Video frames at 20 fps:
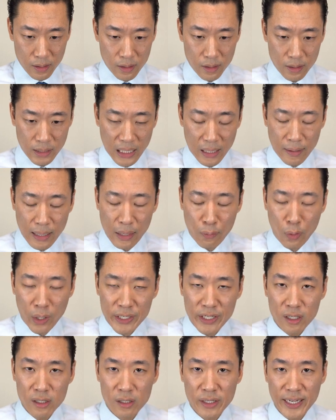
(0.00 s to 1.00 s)
Now, I
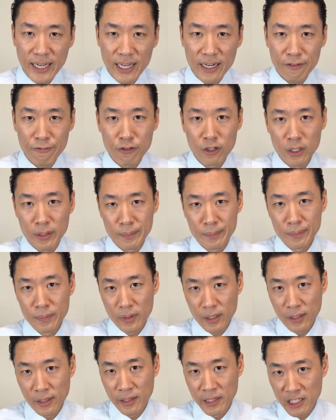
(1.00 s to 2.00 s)
want you to look at it from
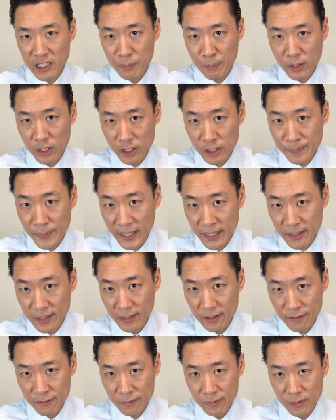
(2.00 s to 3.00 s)
this
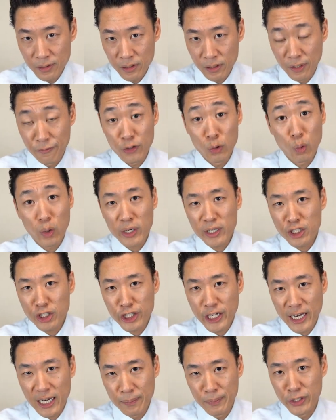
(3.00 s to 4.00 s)
perspective. So if you work a
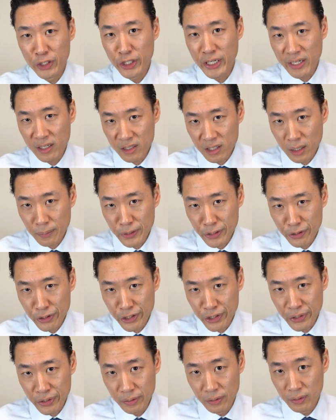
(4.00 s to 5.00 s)
job and you get a
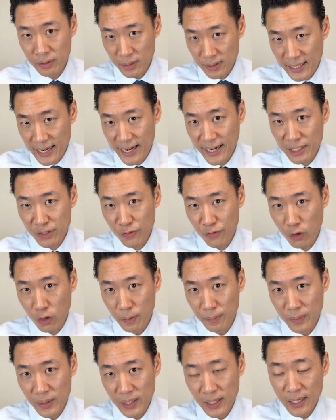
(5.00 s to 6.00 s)
W-2, the tax form,
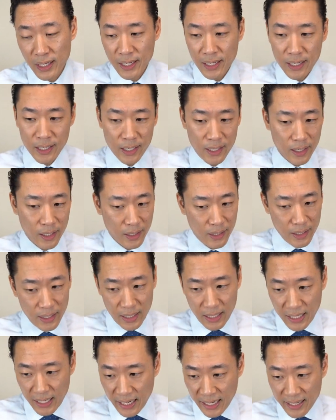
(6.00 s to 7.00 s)

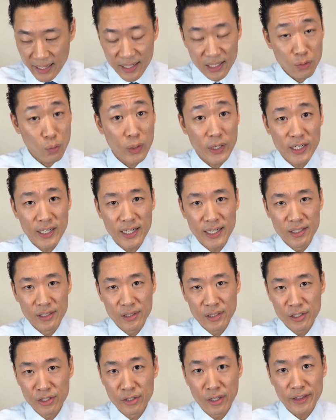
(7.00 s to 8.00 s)
it is what it is.
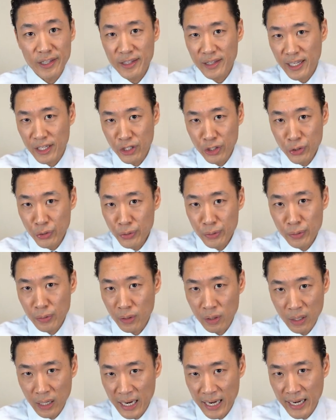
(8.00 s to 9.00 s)
There's nothing that you
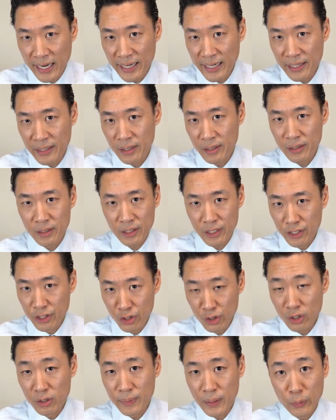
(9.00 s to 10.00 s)
or I could
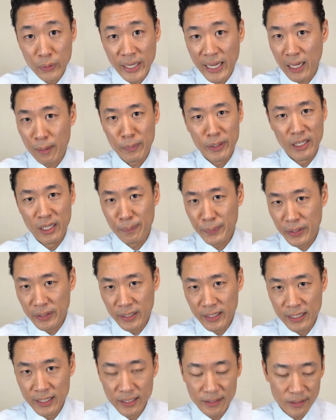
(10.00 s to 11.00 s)
do about it. We can't
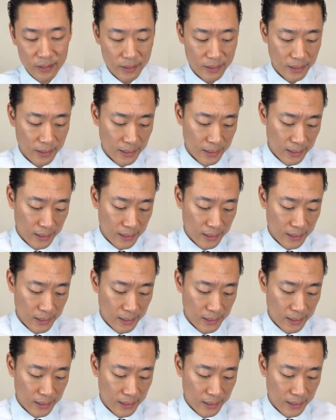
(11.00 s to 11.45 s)
manipulate it.